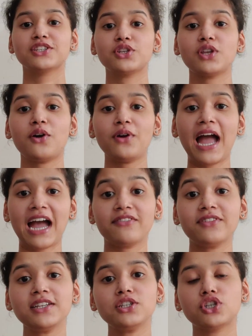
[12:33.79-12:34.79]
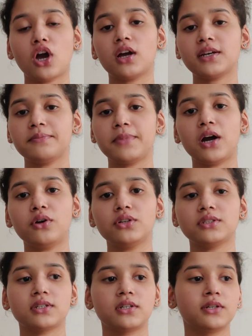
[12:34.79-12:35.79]
So now, having talked
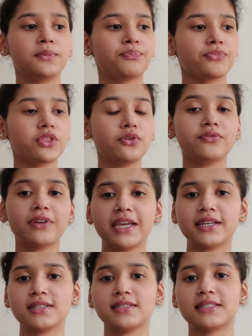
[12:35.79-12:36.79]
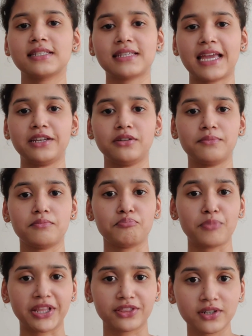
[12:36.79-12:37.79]
about the various design
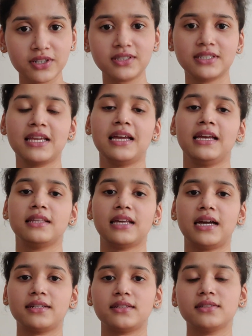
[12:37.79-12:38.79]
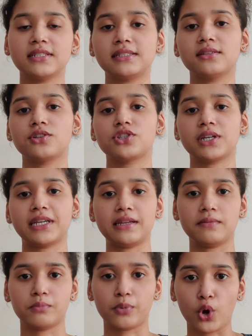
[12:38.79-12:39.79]
methods that a researcher can
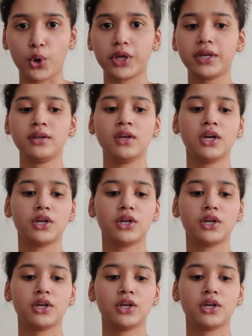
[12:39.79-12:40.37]
employ